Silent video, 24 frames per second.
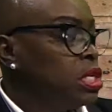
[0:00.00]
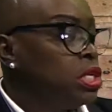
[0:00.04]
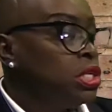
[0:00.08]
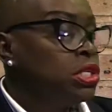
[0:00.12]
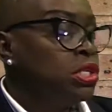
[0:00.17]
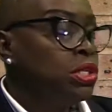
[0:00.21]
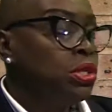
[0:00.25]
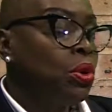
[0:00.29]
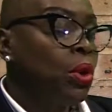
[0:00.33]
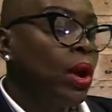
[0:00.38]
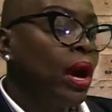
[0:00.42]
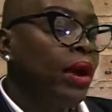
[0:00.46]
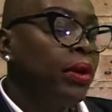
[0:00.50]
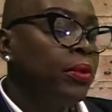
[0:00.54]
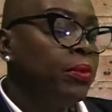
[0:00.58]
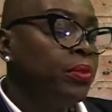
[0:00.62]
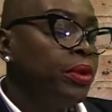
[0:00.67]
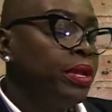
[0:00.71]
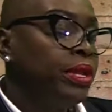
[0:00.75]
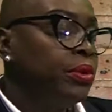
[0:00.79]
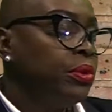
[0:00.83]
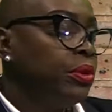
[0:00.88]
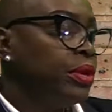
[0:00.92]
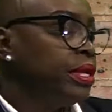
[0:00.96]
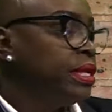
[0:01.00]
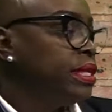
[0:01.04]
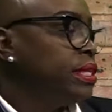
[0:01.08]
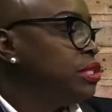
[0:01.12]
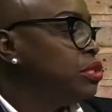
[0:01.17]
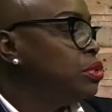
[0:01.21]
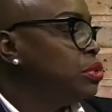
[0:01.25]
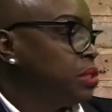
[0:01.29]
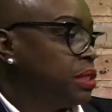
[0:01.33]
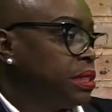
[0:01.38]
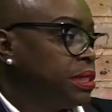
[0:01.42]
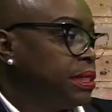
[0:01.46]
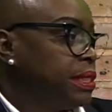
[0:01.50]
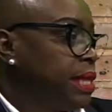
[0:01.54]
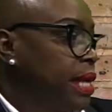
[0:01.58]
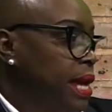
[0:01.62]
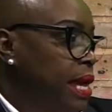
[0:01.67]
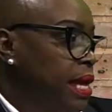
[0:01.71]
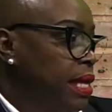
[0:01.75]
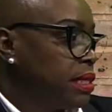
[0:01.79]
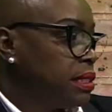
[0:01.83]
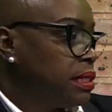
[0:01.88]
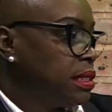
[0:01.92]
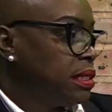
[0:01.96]
So I went on and took the
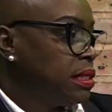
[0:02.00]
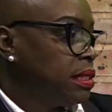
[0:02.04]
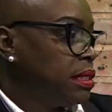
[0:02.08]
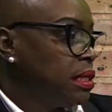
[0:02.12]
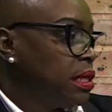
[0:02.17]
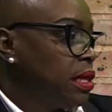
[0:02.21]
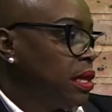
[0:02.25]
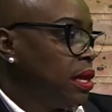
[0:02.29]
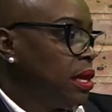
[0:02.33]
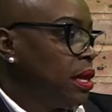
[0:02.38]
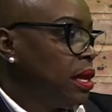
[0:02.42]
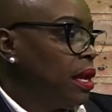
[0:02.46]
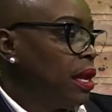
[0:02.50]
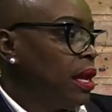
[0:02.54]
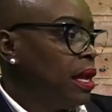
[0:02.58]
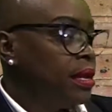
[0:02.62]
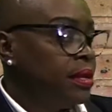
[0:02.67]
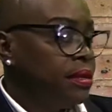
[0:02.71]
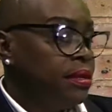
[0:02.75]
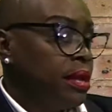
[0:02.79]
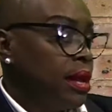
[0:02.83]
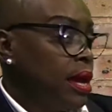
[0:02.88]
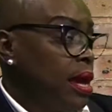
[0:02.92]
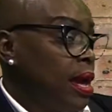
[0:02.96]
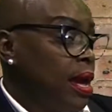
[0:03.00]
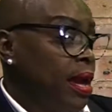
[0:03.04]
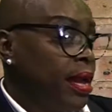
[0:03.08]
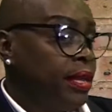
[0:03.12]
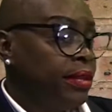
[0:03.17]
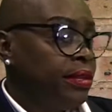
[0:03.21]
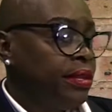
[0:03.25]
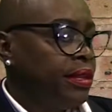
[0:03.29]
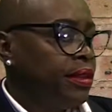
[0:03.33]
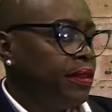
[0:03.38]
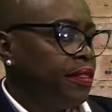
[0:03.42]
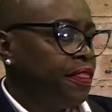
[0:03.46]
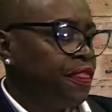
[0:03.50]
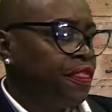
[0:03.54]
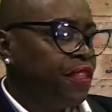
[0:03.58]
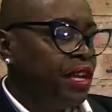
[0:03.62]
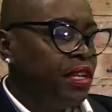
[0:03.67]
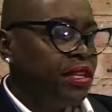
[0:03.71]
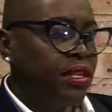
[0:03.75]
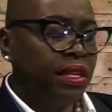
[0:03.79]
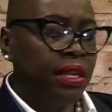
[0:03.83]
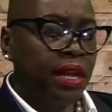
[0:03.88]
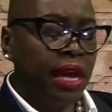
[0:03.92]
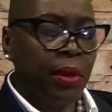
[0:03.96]
test, and I didn't
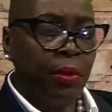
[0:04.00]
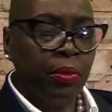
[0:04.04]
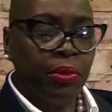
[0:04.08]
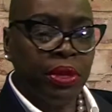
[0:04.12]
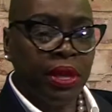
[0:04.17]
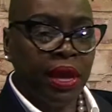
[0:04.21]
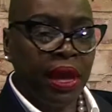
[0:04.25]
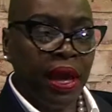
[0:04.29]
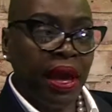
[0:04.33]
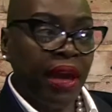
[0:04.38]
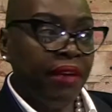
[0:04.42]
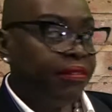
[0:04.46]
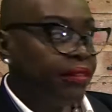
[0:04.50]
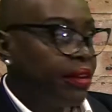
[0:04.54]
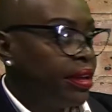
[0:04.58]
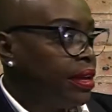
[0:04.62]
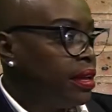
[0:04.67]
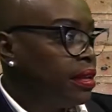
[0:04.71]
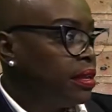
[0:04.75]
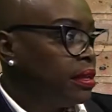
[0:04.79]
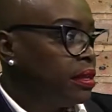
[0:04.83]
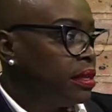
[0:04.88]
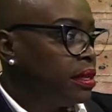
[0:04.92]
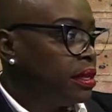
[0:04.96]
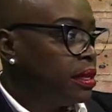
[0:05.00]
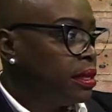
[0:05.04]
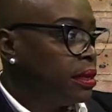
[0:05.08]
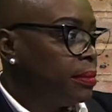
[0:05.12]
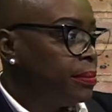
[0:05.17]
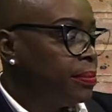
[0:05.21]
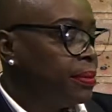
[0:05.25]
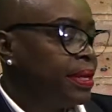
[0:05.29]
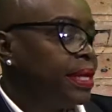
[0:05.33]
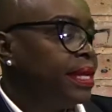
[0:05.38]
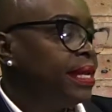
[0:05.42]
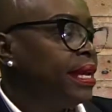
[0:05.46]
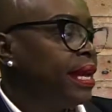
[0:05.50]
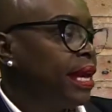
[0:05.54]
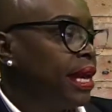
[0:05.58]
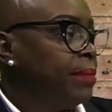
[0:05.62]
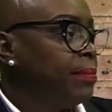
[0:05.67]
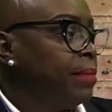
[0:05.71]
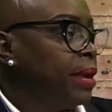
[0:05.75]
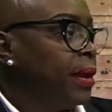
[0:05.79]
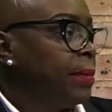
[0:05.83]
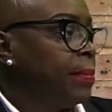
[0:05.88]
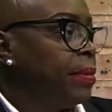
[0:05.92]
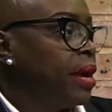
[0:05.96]
think that I would have it, but it came
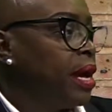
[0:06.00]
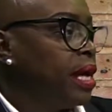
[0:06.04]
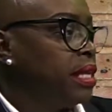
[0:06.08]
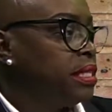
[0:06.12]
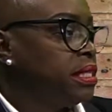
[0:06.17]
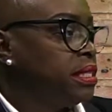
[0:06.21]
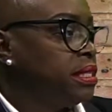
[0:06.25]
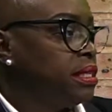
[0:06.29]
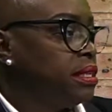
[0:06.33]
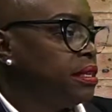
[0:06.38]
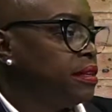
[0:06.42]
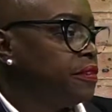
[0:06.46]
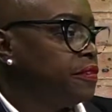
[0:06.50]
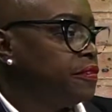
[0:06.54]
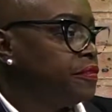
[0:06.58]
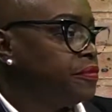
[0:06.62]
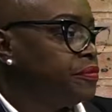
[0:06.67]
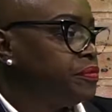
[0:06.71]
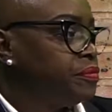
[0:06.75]
back positive.